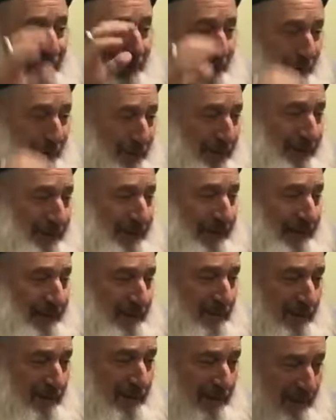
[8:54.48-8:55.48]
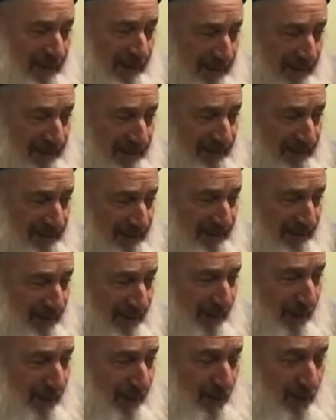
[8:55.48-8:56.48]
for eating and drinking,
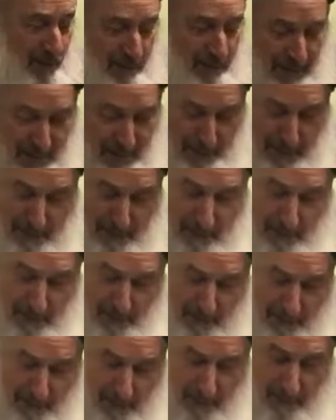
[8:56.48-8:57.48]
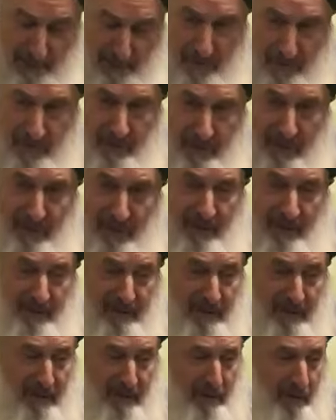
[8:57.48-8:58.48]
to make people in the worst
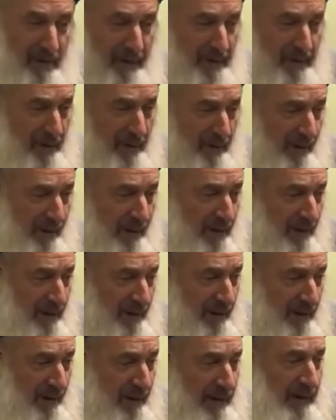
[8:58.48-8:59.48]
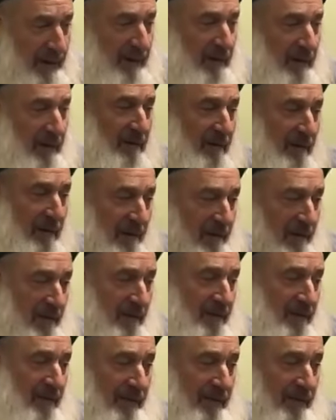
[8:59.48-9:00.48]
situation and
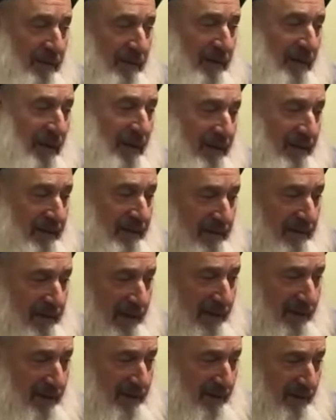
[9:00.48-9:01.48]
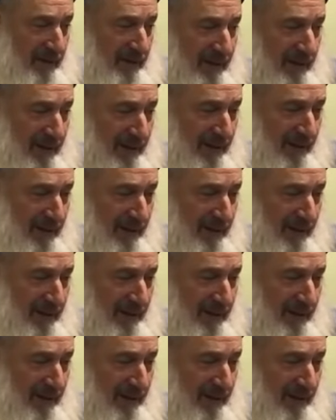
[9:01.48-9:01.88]
feeding on their negativity.